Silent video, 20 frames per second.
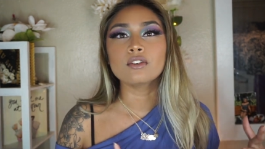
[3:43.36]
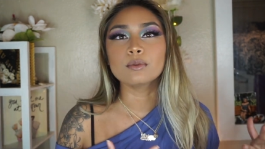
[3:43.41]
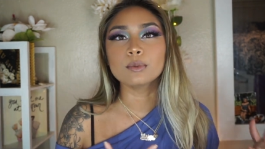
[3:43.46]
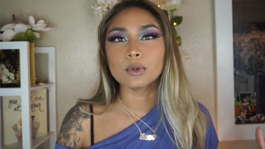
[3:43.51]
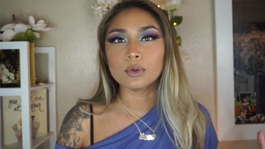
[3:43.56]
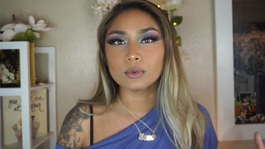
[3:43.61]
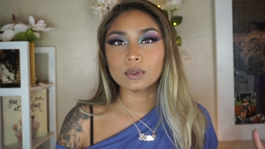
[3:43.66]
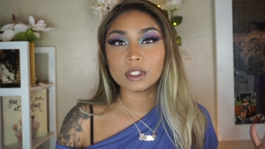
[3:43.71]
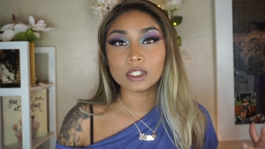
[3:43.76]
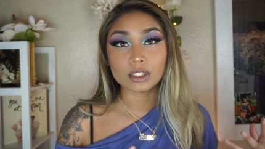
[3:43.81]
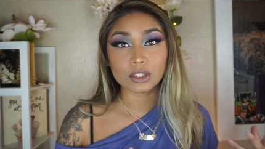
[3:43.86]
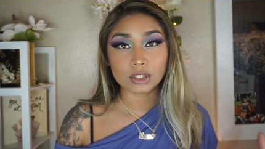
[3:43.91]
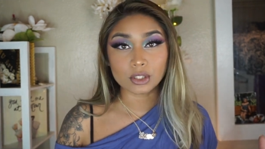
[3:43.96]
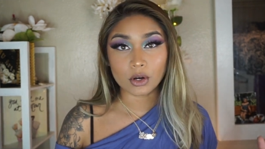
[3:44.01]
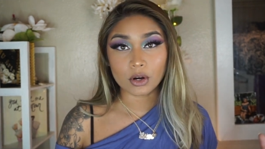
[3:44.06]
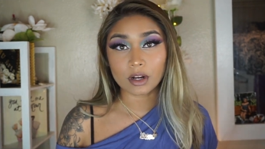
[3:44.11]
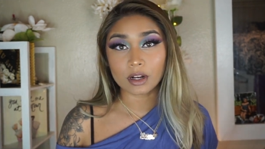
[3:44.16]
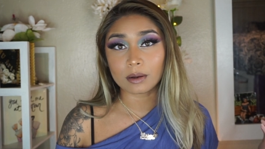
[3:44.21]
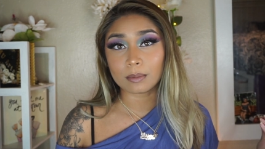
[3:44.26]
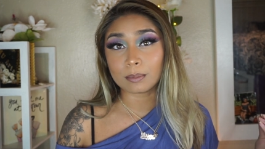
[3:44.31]
from a really
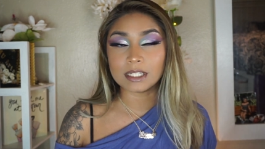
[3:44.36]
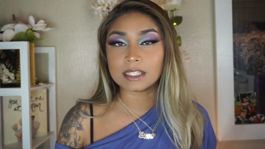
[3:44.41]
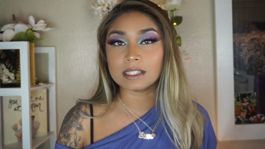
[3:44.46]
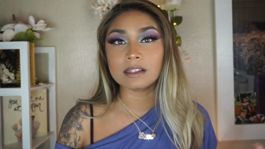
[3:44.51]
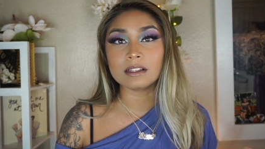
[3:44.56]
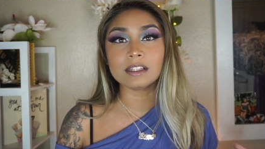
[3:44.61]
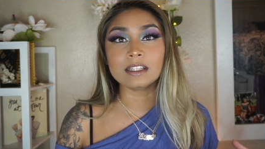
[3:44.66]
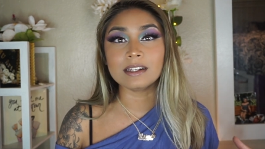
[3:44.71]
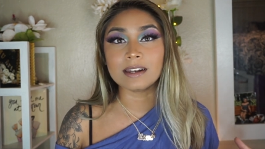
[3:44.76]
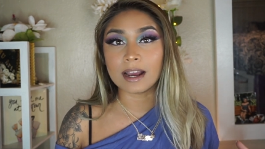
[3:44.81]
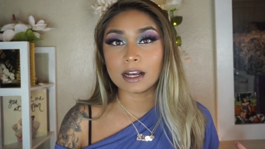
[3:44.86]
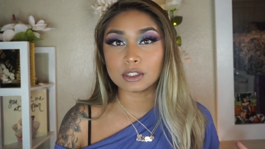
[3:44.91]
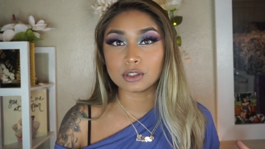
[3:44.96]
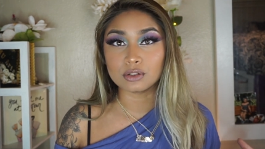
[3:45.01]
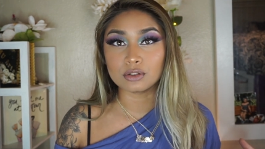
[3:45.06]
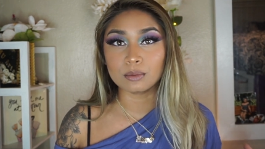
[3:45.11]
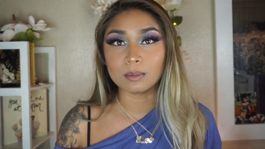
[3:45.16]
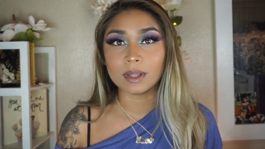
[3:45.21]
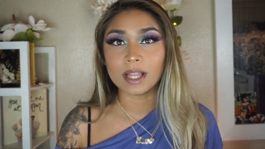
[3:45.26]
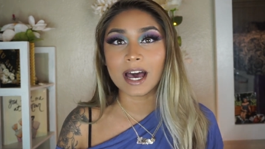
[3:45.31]
dark basically
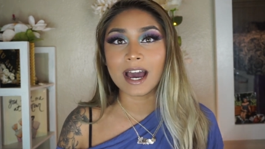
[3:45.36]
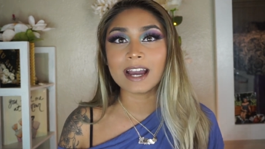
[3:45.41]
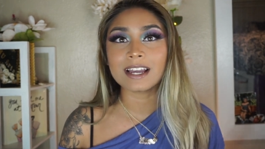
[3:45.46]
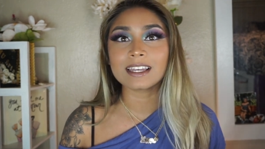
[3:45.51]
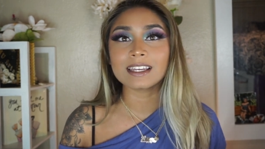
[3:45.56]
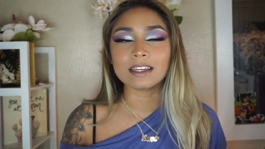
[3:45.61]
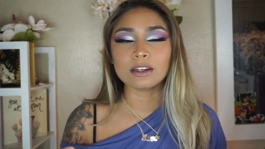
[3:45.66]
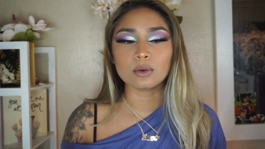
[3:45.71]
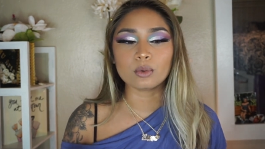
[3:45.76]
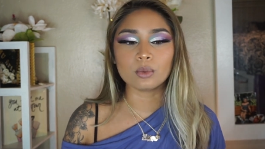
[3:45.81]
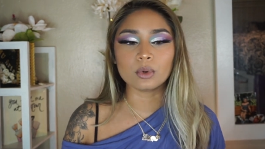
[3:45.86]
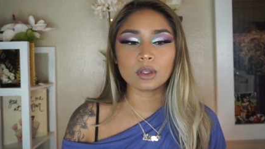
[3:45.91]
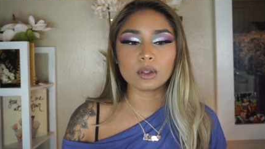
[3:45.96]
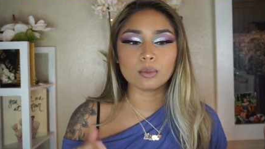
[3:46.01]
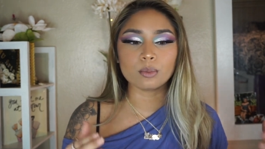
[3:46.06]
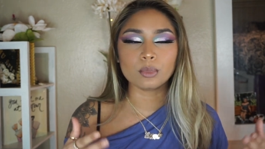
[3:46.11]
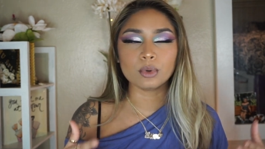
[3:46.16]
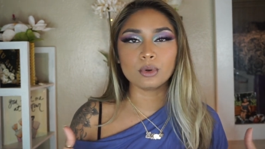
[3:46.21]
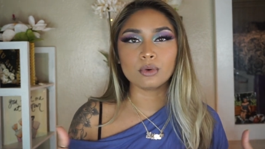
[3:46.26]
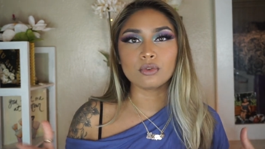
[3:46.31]
natural black it will
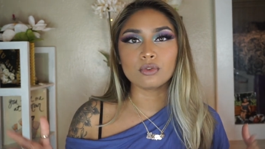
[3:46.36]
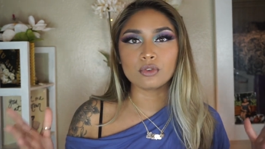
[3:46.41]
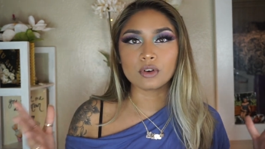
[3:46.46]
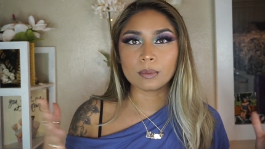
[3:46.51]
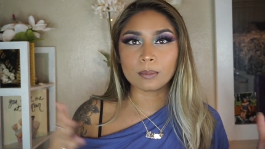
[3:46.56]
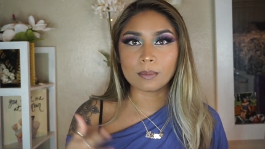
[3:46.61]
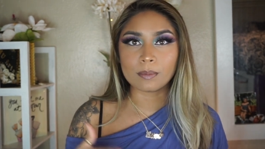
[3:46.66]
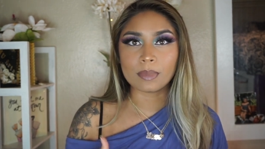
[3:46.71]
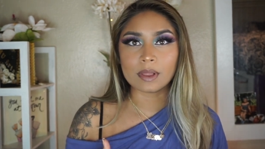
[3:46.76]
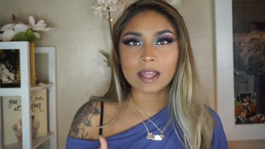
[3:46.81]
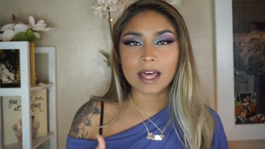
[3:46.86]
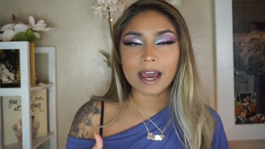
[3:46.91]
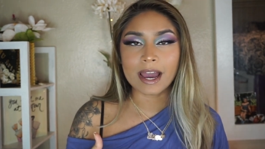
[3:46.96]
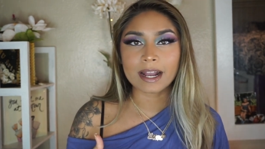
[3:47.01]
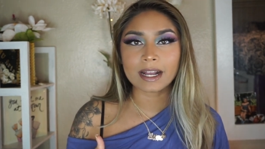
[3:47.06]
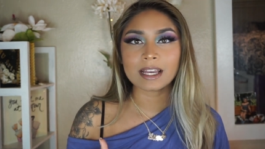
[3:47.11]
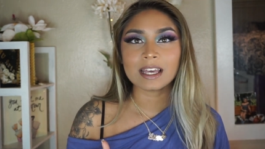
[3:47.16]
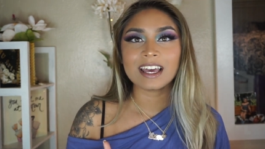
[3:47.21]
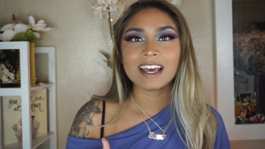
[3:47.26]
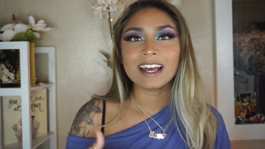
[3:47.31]
move from
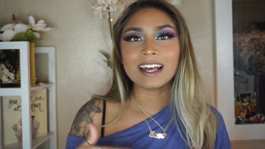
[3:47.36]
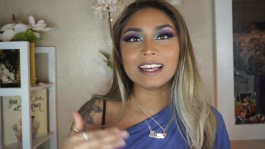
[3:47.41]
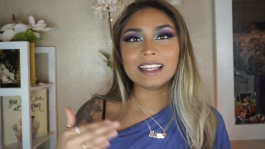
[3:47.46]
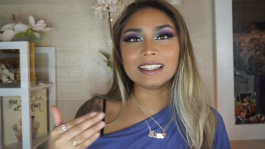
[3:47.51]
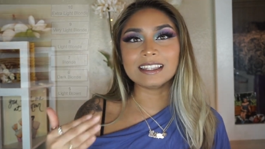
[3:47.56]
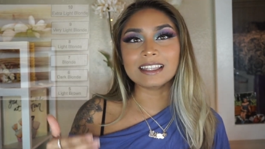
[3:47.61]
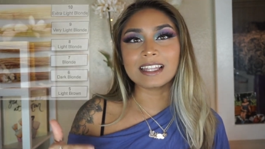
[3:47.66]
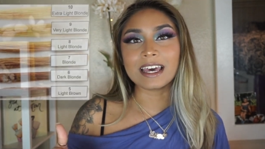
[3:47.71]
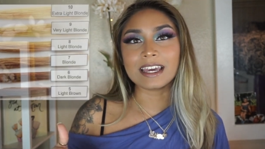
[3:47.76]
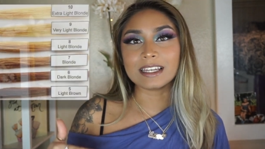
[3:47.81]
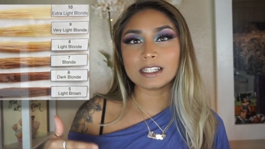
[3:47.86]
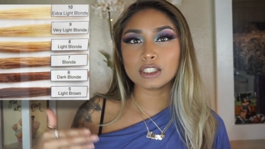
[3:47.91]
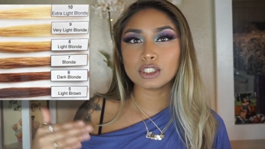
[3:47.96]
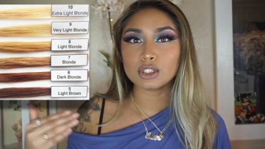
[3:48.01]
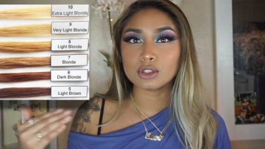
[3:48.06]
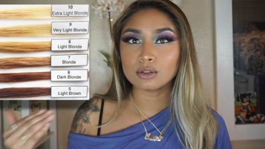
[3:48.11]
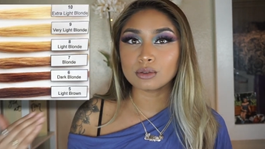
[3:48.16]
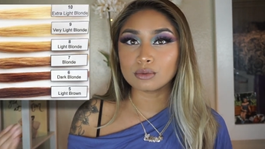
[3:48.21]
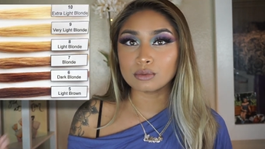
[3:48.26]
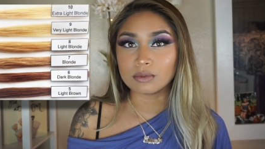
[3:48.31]
black and lighten
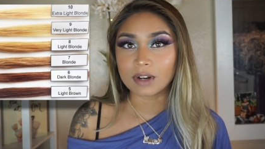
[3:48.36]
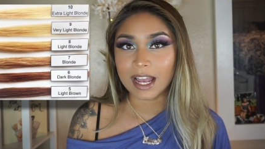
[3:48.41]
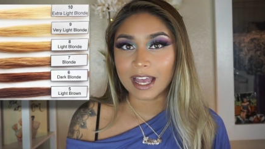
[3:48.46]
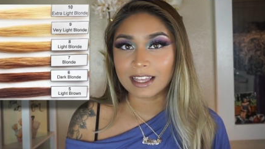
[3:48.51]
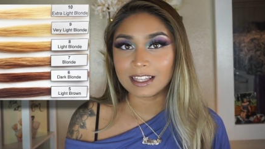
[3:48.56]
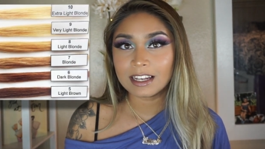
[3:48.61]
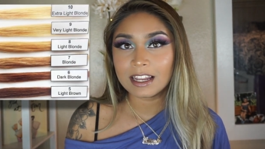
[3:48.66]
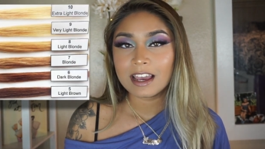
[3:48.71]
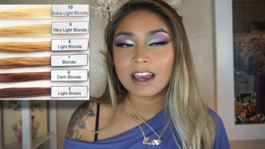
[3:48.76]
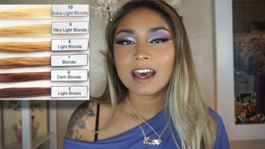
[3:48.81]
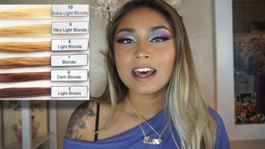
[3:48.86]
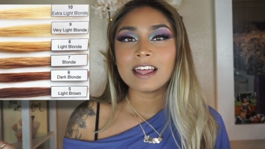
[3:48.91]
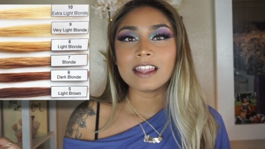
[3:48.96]
to red